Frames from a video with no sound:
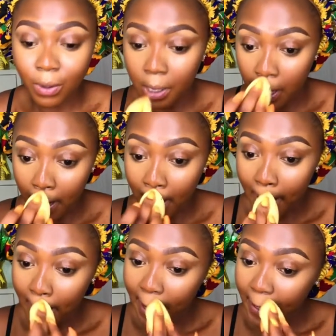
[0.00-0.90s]
Okay,
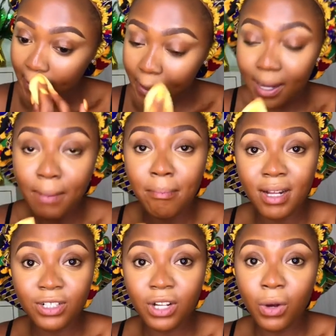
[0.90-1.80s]
so you can
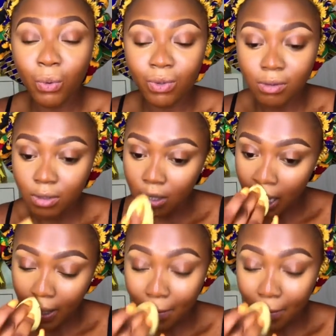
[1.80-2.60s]
imagine how it was looking like.